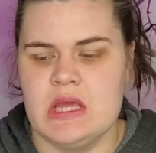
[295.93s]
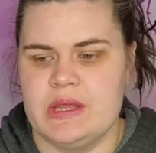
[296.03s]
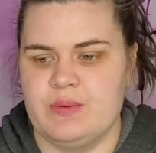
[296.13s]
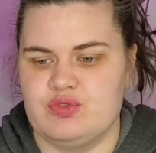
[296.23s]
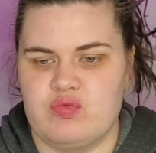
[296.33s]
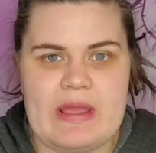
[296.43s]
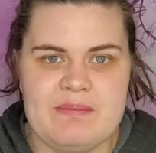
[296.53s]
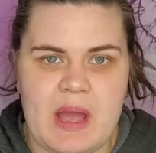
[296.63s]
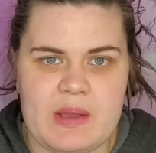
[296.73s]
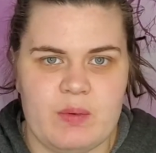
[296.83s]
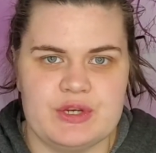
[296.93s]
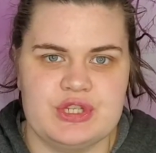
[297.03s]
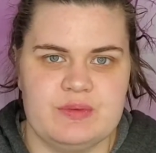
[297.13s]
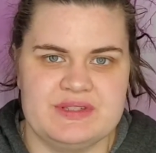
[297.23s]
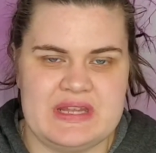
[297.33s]
that was right by where
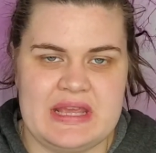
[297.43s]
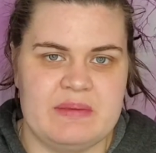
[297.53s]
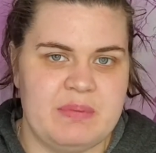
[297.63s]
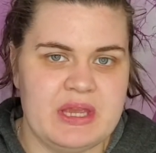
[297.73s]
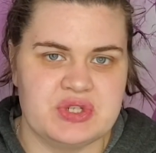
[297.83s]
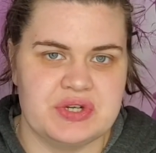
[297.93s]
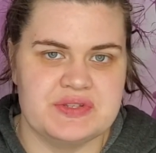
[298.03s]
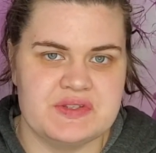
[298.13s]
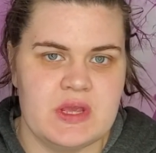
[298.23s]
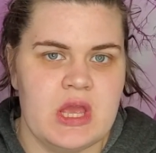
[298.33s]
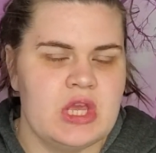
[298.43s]
she was taking pictures.